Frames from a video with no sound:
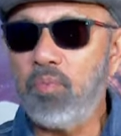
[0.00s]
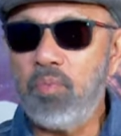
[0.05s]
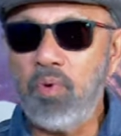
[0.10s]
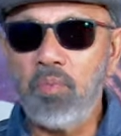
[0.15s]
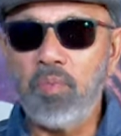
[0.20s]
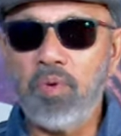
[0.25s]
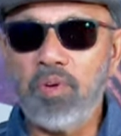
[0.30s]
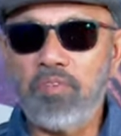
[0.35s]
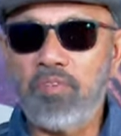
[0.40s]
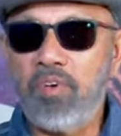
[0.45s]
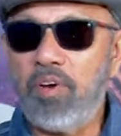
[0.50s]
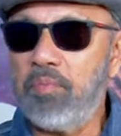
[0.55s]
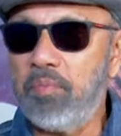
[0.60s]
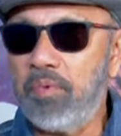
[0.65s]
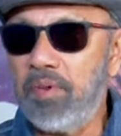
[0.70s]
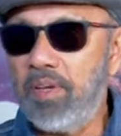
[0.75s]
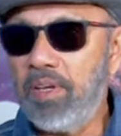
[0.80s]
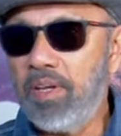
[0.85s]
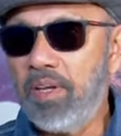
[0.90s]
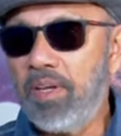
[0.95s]
Proud moment for
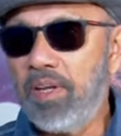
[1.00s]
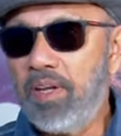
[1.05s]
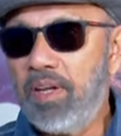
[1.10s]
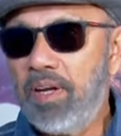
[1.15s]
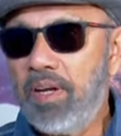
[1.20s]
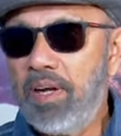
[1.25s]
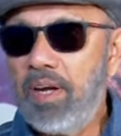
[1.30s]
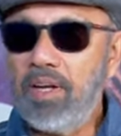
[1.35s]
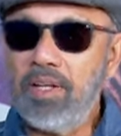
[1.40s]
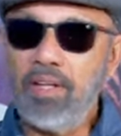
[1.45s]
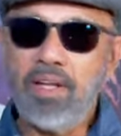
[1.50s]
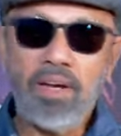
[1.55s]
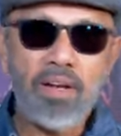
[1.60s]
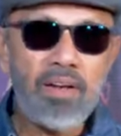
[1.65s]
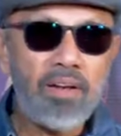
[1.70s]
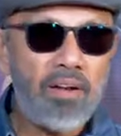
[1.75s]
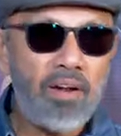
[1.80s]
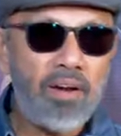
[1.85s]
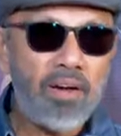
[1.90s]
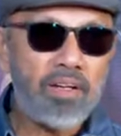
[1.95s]
me. And there
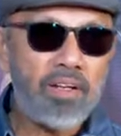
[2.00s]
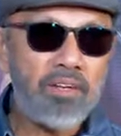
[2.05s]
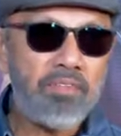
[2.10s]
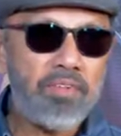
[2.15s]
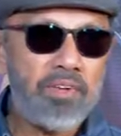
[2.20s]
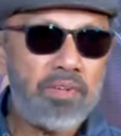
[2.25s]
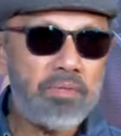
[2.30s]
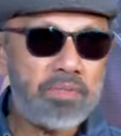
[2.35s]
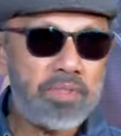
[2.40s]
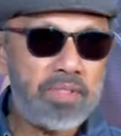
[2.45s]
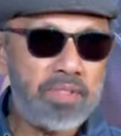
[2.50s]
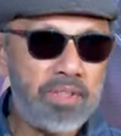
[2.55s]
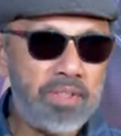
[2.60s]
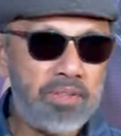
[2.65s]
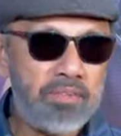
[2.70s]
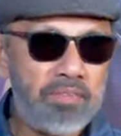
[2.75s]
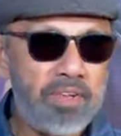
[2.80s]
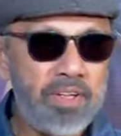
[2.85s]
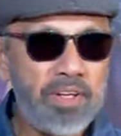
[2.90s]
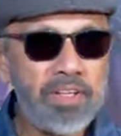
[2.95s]
are a lot of films.
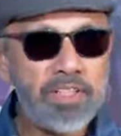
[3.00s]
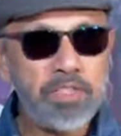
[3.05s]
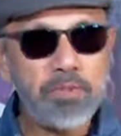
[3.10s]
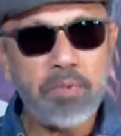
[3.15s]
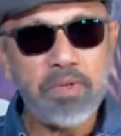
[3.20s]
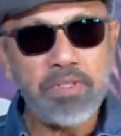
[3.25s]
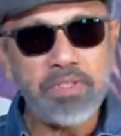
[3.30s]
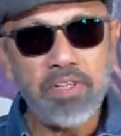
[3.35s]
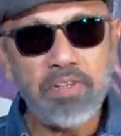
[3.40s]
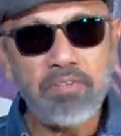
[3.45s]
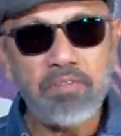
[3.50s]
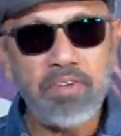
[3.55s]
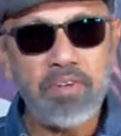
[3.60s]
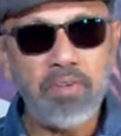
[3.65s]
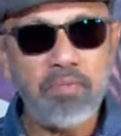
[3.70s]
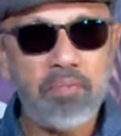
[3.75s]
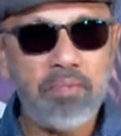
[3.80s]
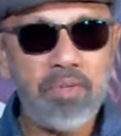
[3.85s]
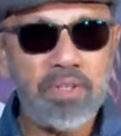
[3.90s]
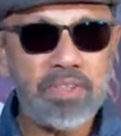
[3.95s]
A very special
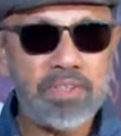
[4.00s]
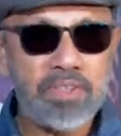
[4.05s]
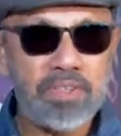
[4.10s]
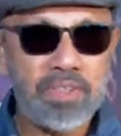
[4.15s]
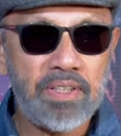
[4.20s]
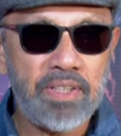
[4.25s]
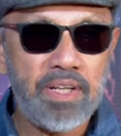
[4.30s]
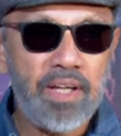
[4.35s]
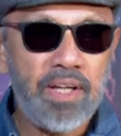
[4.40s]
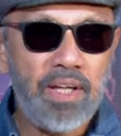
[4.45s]
film means